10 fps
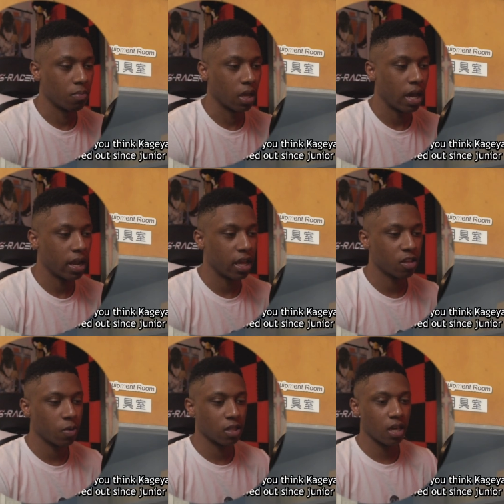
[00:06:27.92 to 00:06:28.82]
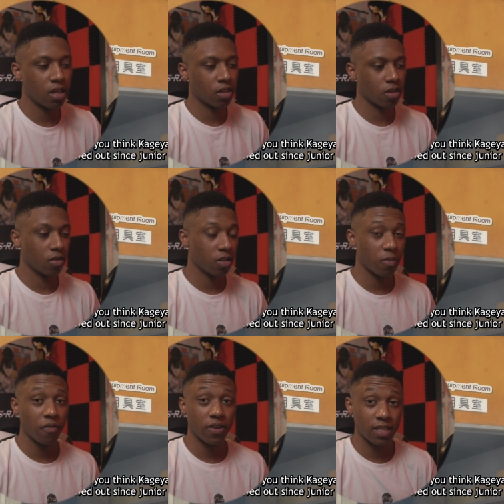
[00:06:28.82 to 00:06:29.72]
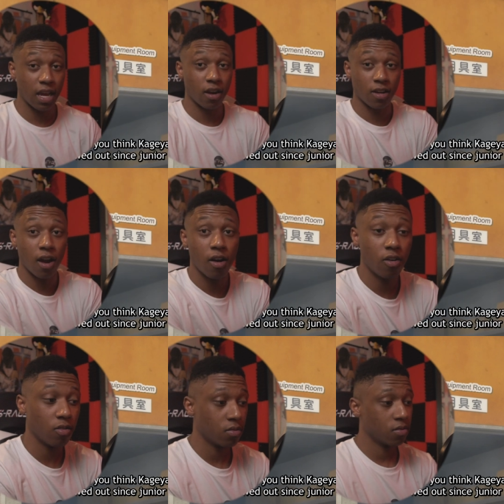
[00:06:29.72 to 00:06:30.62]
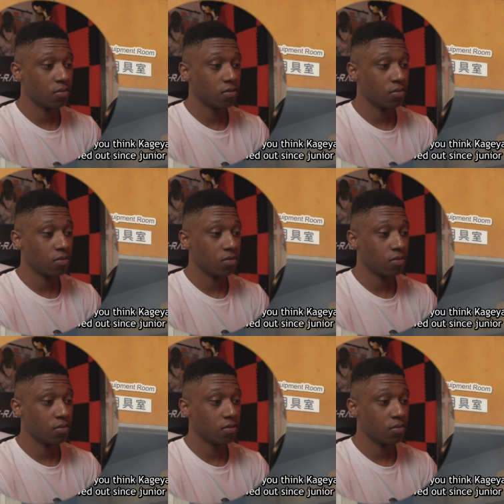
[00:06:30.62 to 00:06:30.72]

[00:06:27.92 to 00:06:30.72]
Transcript: Beyond expectation. So these motherfuckers out here cold.